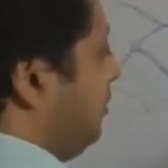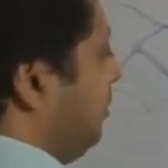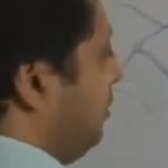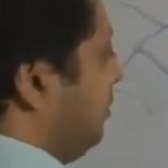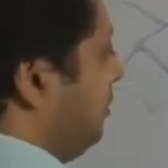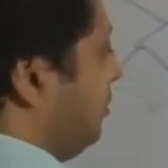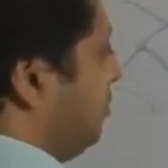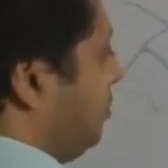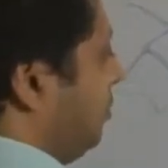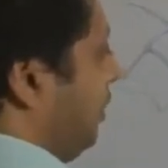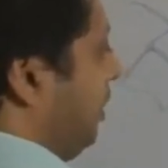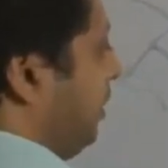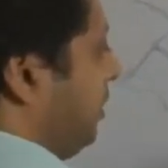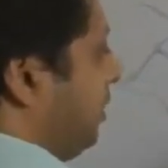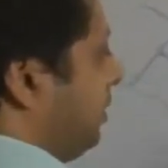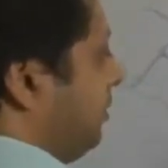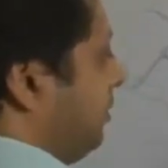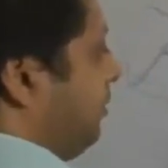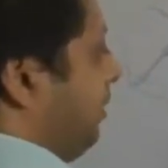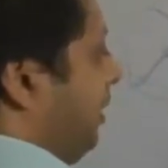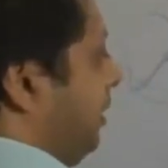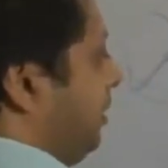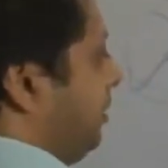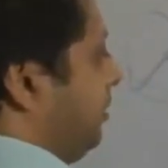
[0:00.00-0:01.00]
so I can
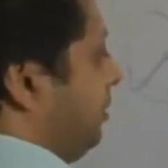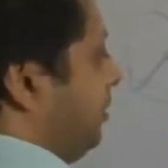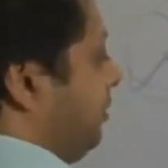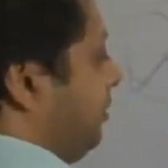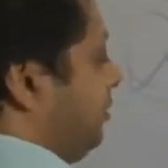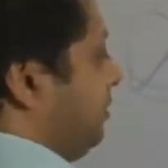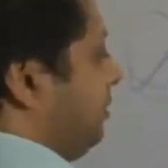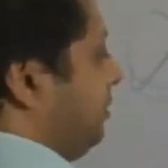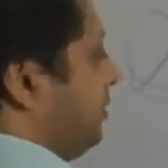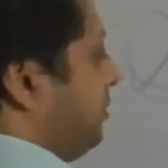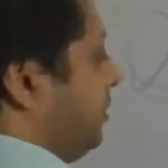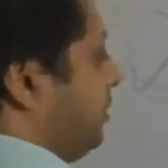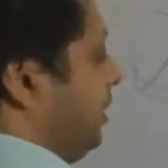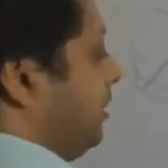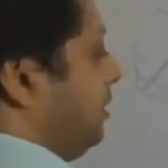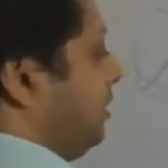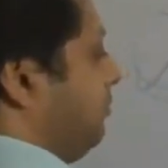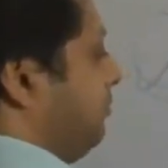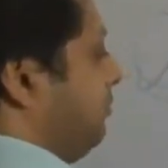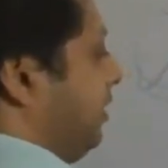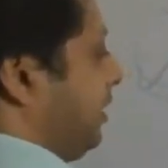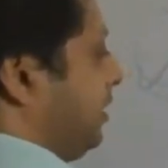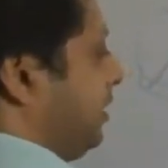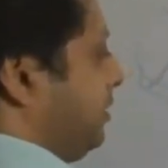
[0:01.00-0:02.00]
write this as a
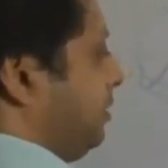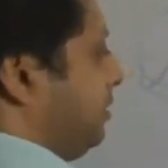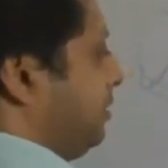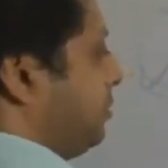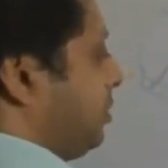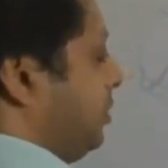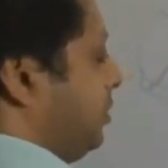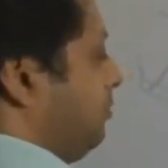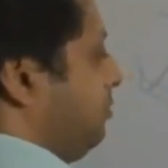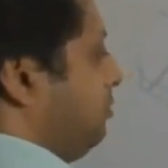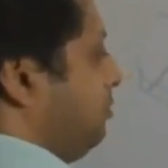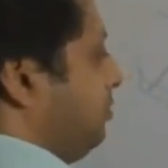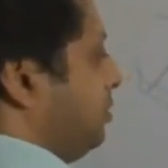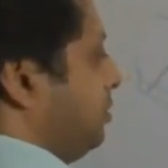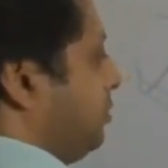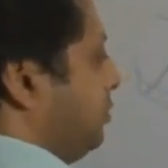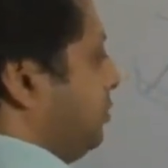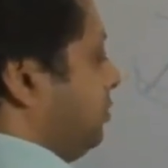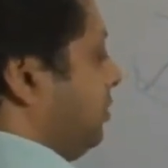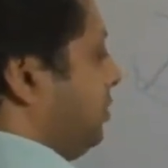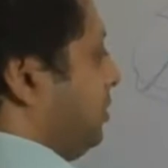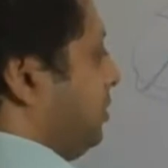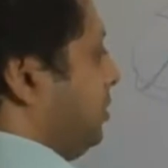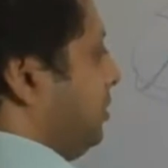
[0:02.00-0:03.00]
vector sum. So
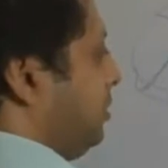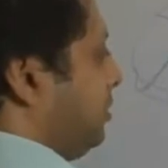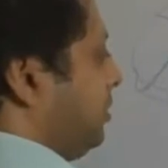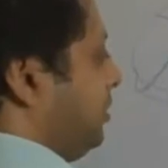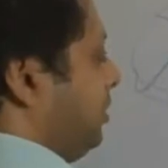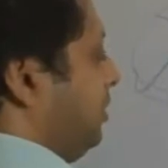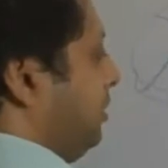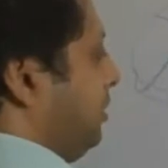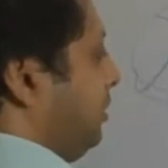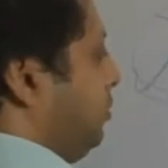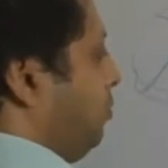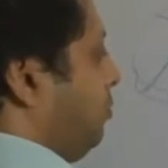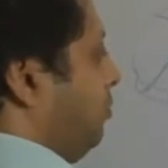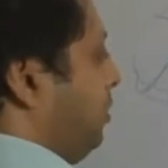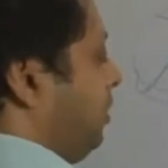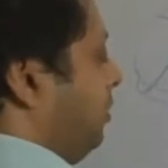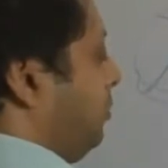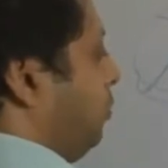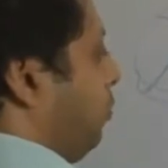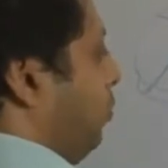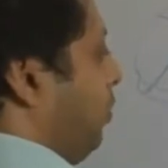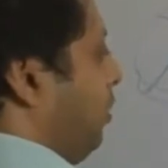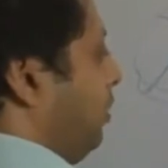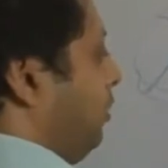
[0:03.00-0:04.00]
this is a domain
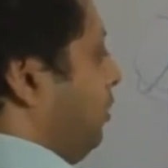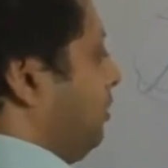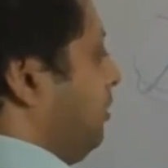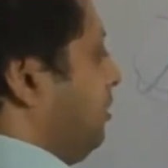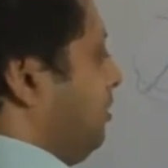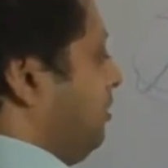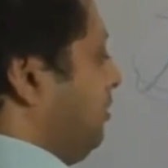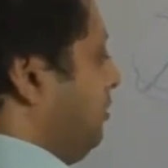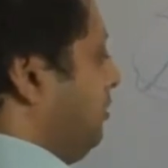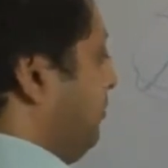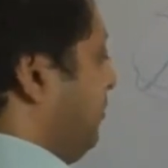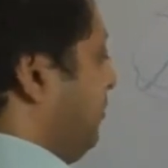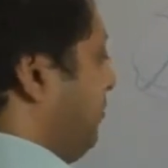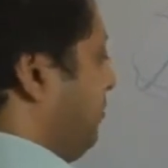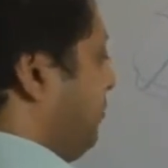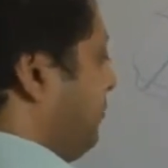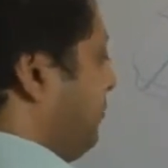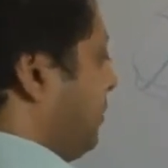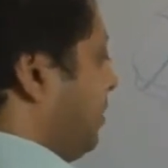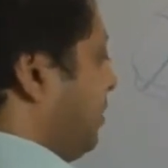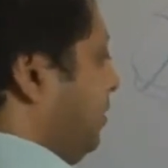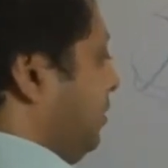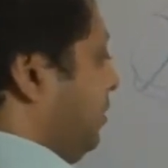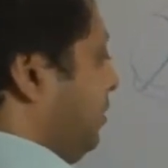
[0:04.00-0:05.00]
wall,
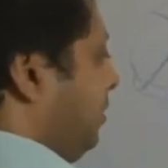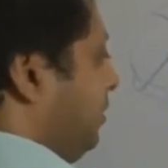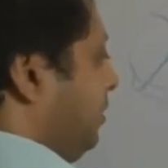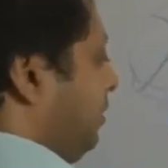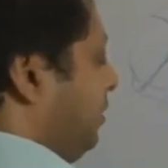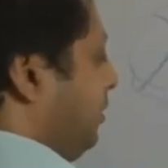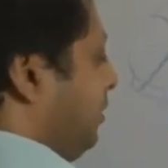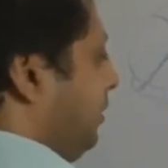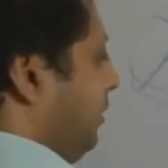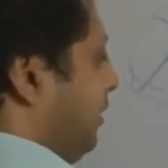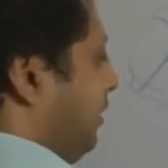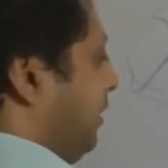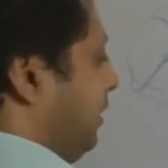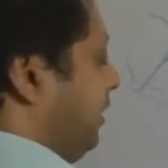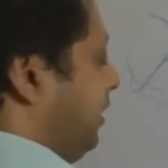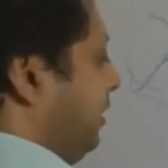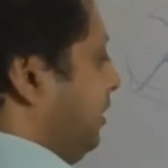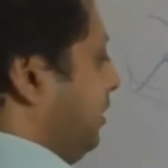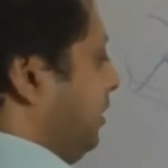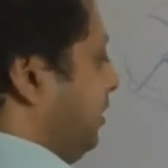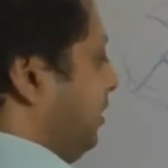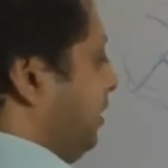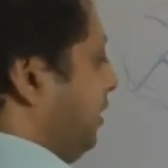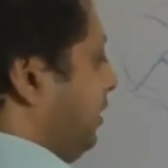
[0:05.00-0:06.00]
eddy
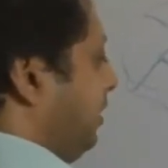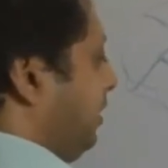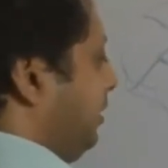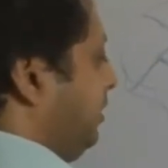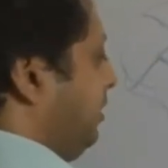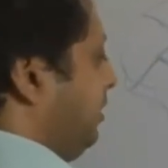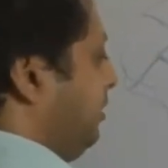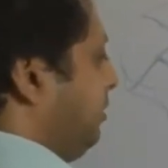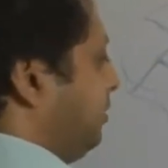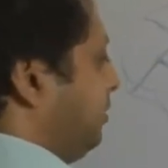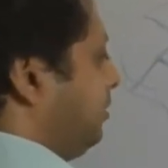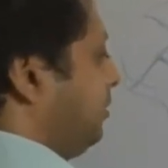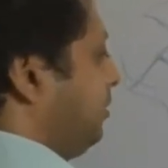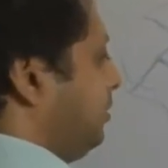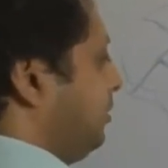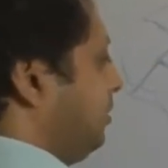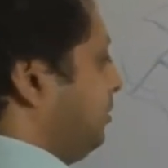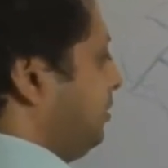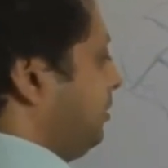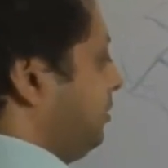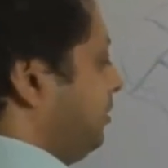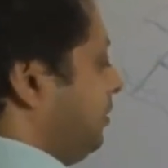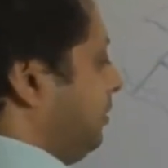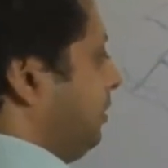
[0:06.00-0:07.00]
current
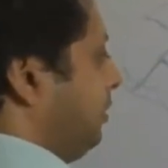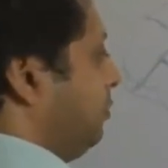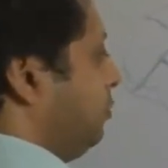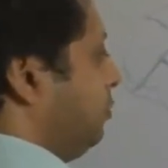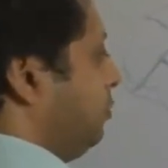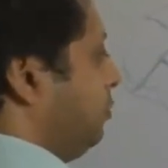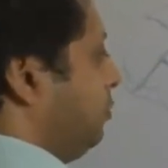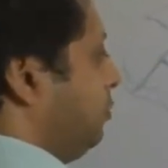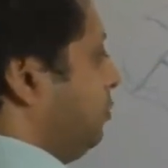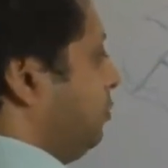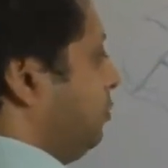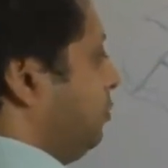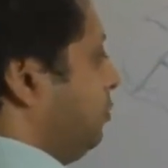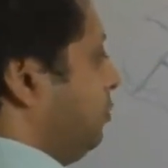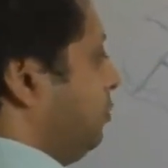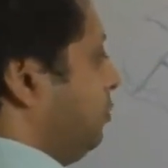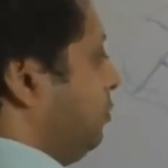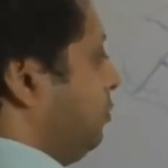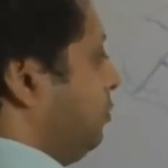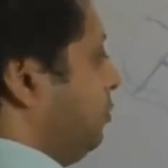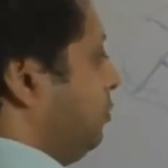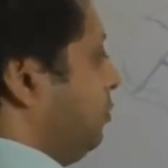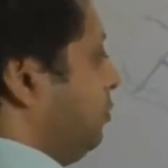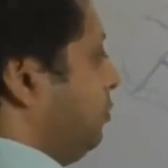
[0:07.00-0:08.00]
due to
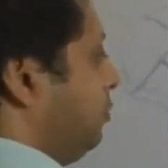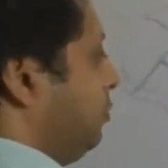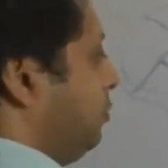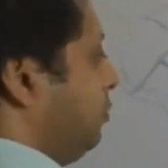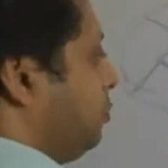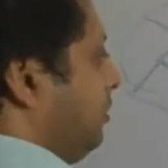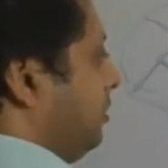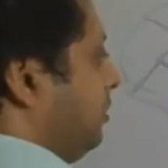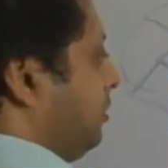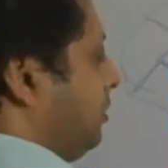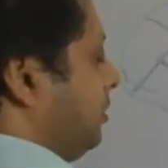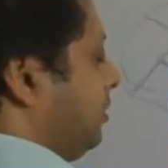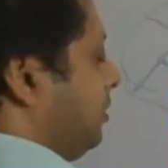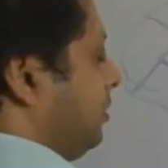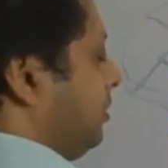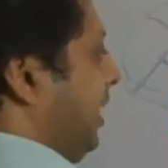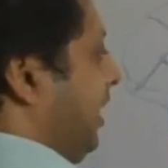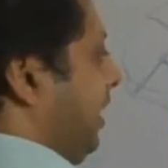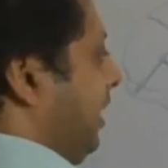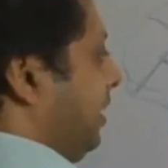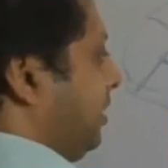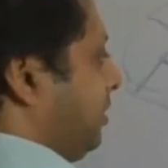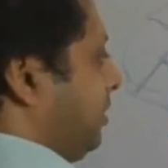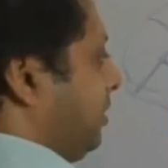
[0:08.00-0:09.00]
the
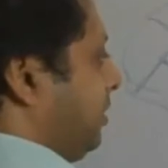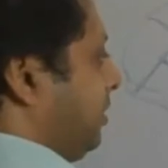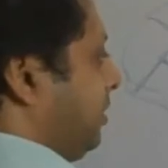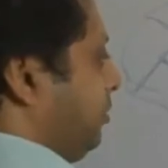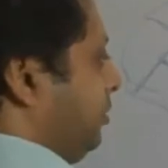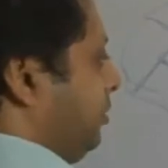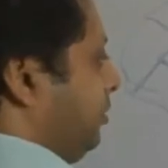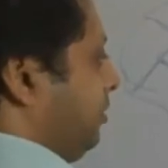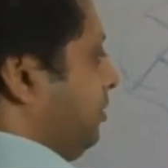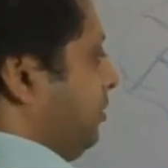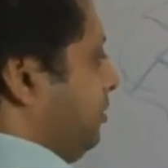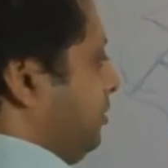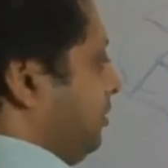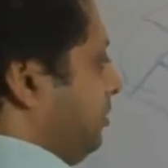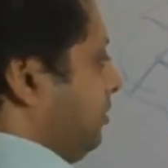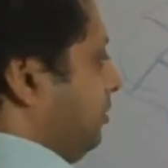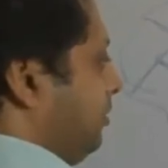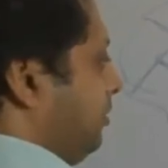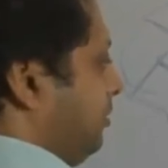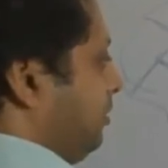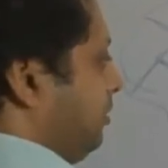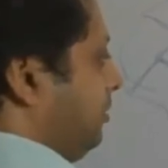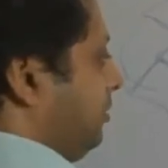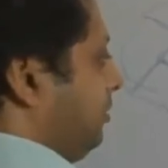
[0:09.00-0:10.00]
jth.
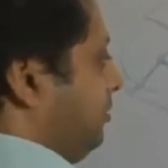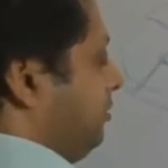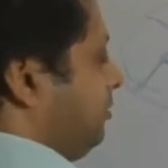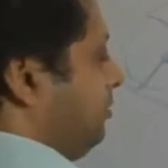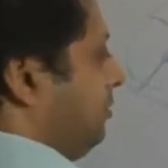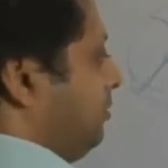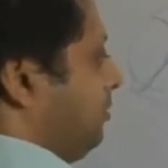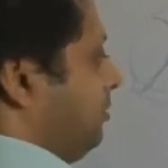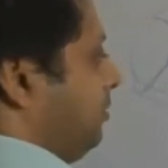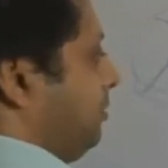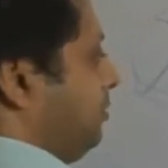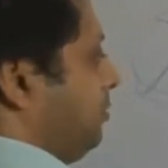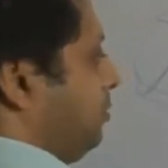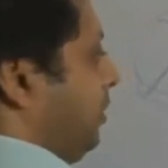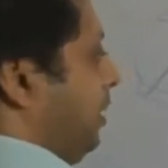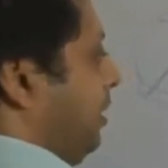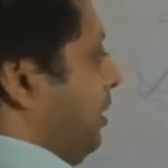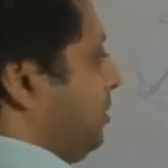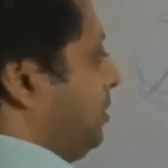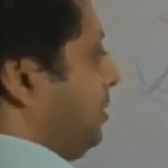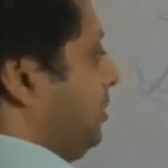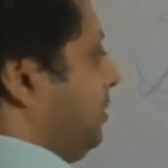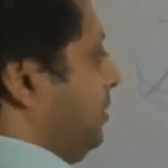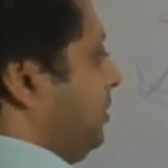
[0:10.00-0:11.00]
So
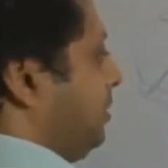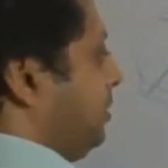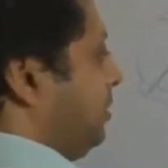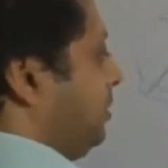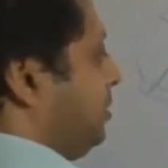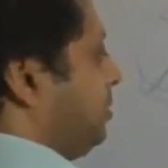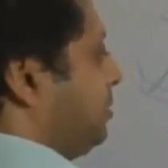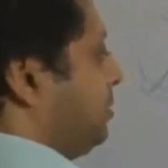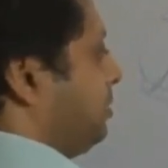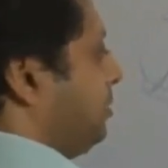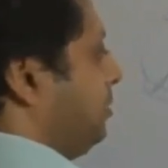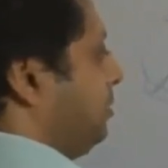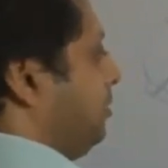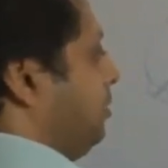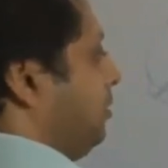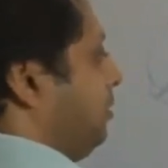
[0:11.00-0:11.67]
I say this is